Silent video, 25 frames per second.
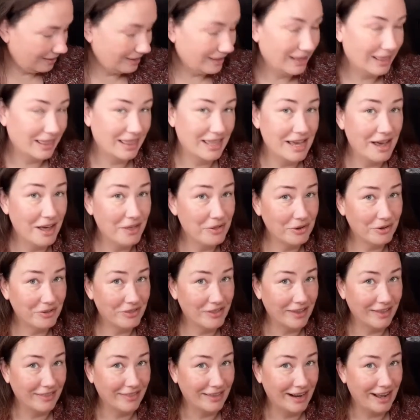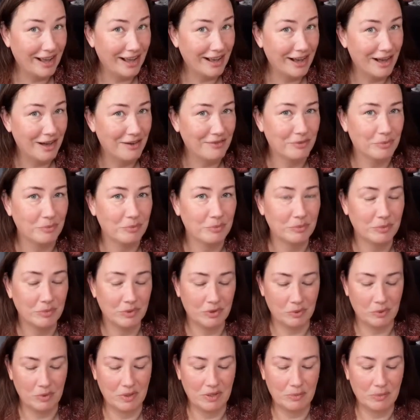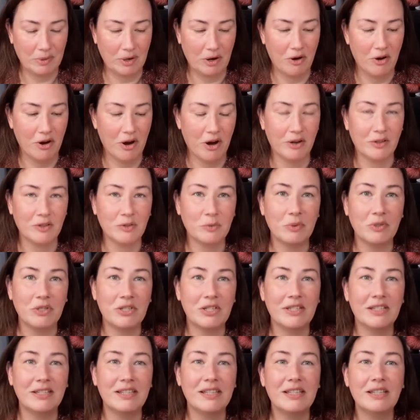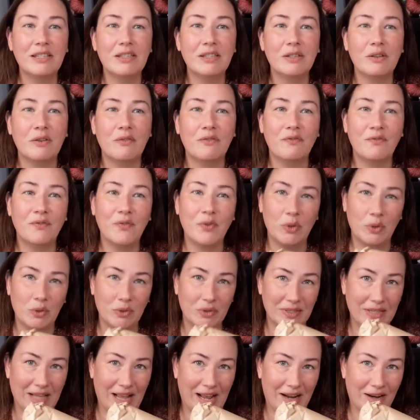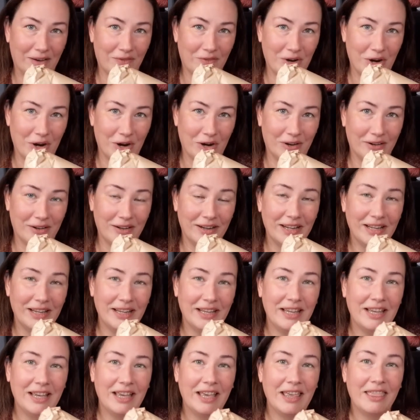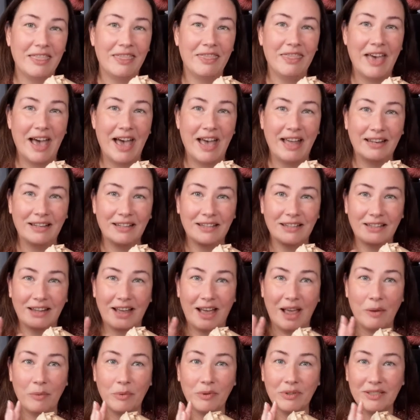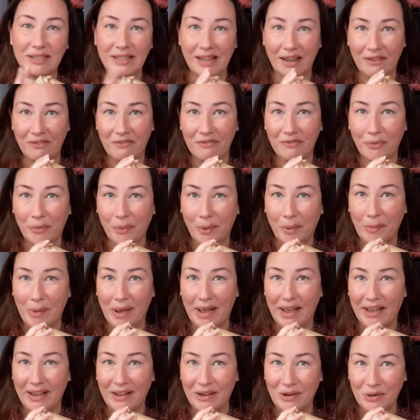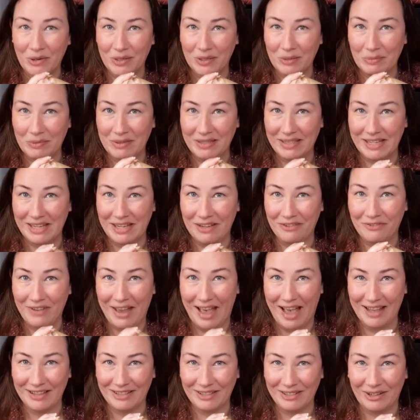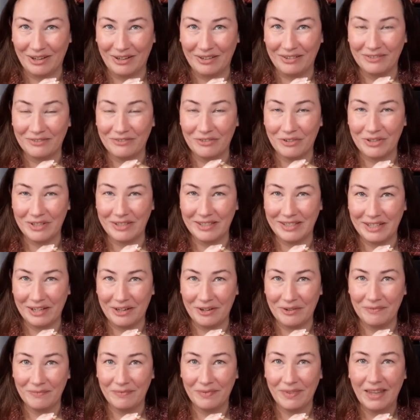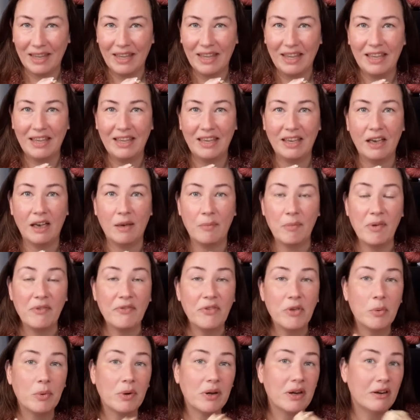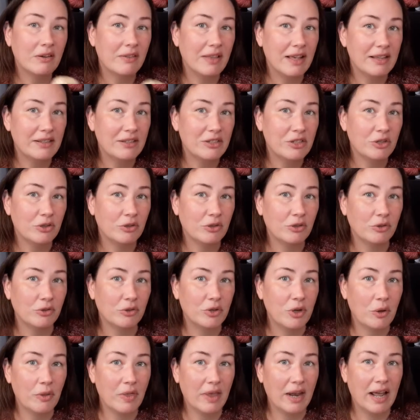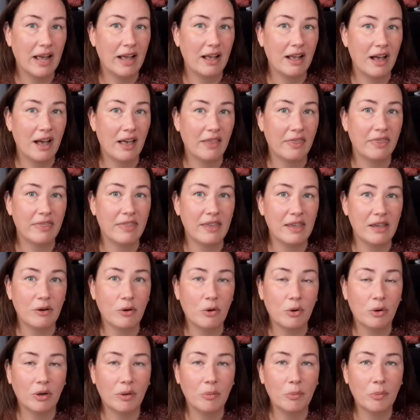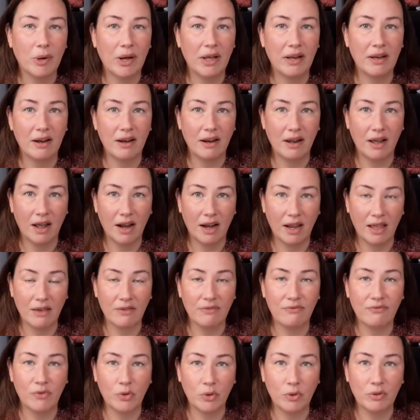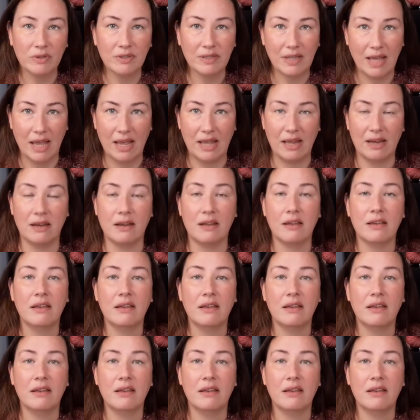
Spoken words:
the other thing that I got from Sweet Sparrow Yarns, which is this full skein of yarn that I will save for my Christmas Eve cast on for this year. If you were here last year, you'll know that I got the cornbread and honey full skein